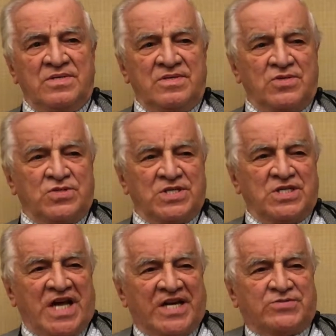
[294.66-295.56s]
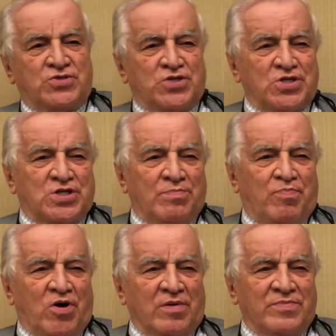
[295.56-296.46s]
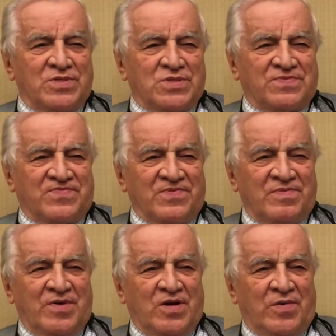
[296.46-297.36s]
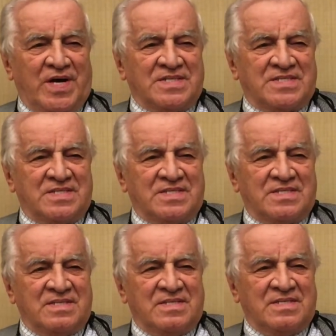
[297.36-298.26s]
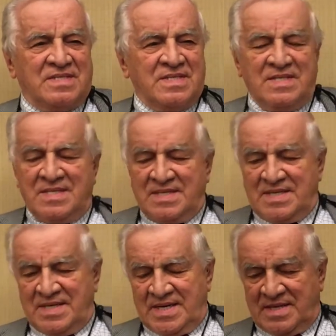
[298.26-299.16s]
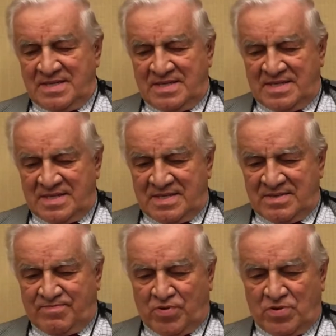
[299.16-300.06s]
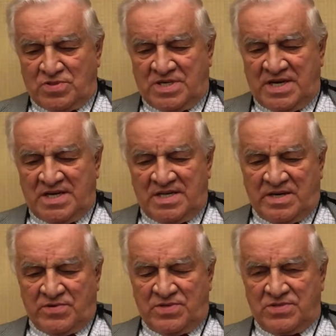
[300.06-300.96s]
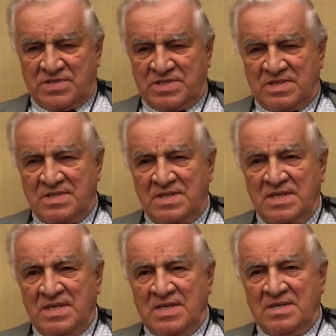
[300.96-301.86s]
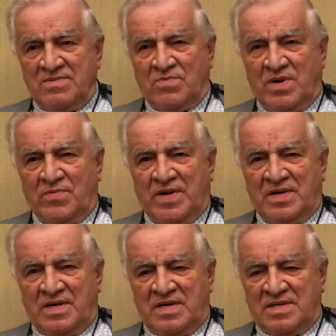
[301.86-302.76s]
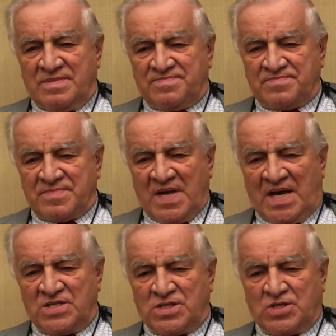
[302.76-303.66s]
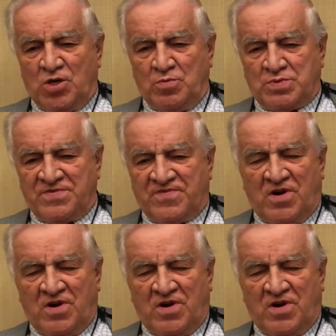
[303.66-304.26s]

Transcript: using nitrogen compartments for amino acids and and uh, protein, and they were using uh, isotopes of